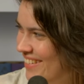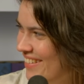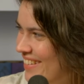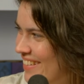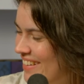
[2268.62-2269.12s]

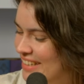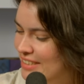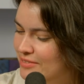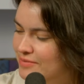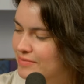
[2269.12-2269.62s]

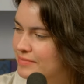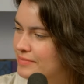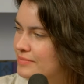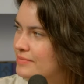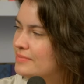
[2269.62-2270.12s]

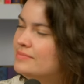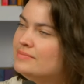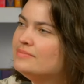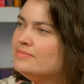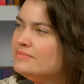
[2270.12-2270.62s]

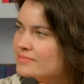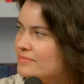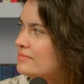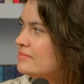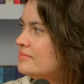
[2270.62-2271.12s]

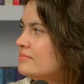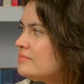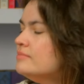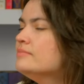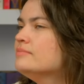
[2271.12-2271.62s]

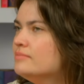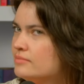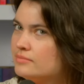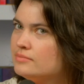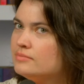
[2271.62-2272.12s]

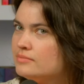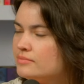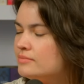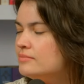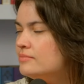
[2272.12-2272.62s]

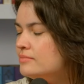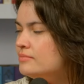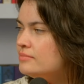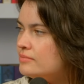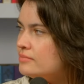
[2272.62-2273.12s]

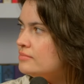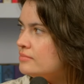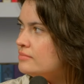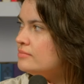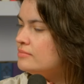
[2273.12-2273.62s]

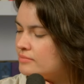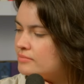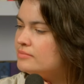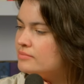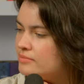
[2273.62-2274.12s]

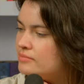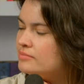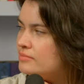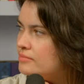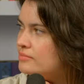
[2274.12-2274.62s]

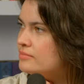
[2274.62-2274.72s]
This person isn't speaking.